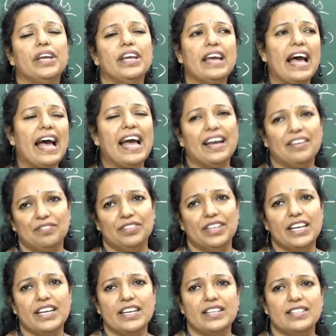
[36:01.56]
we
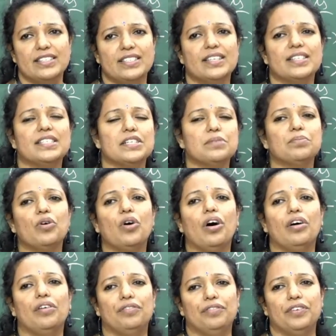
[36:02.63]
have the system
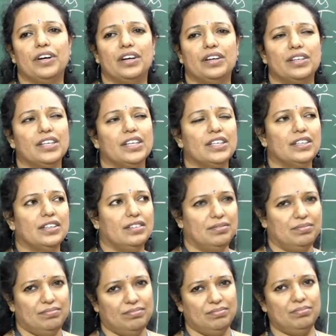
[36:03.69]
of
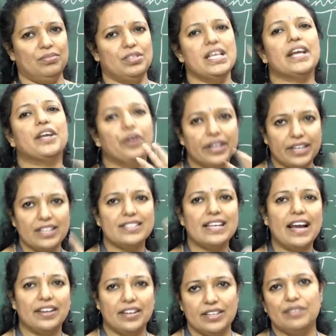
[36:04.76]
security
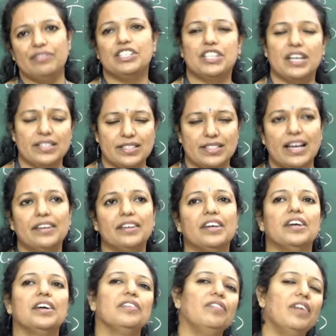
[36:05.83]
standards which are set,
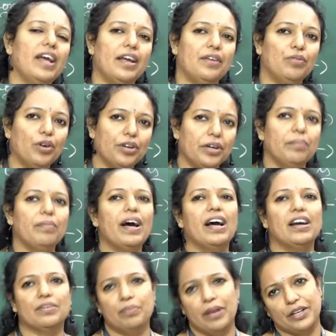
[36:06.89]
where
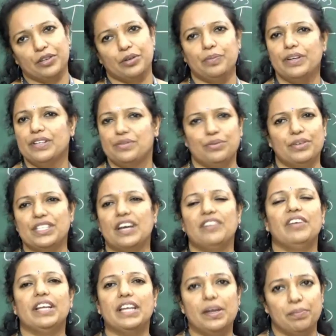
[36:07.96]
watermark, microprints, which
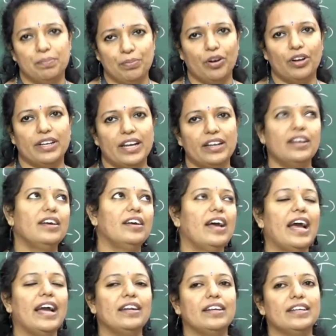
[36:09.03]
are very important,
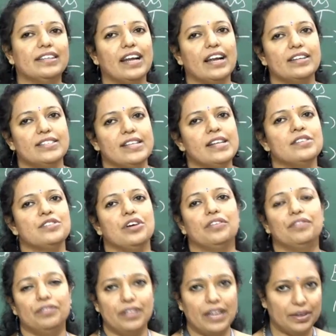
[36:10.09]
and it contains
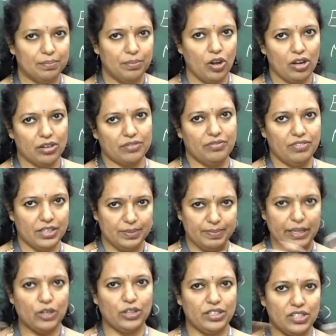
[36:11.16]
of that block
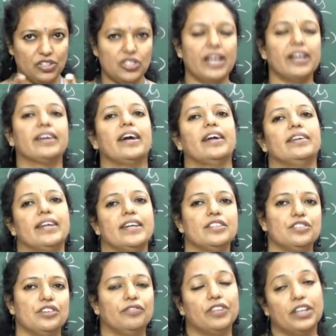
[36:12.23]
below the check
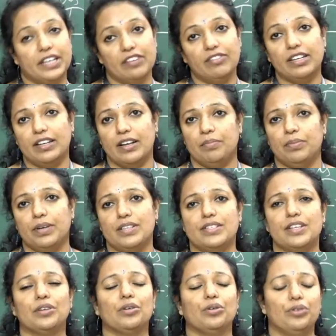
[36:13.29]
contains of 31
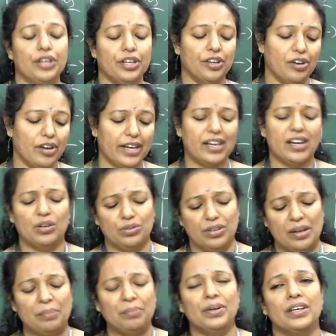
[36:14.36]
numbers, including your
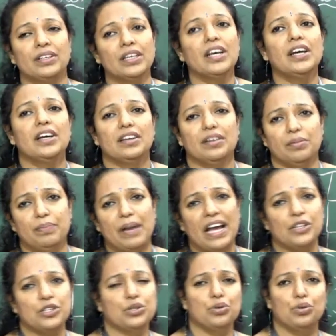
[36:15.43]
account number,
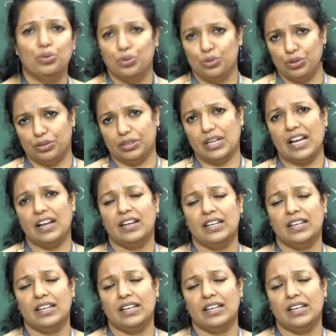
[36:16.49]
branch code,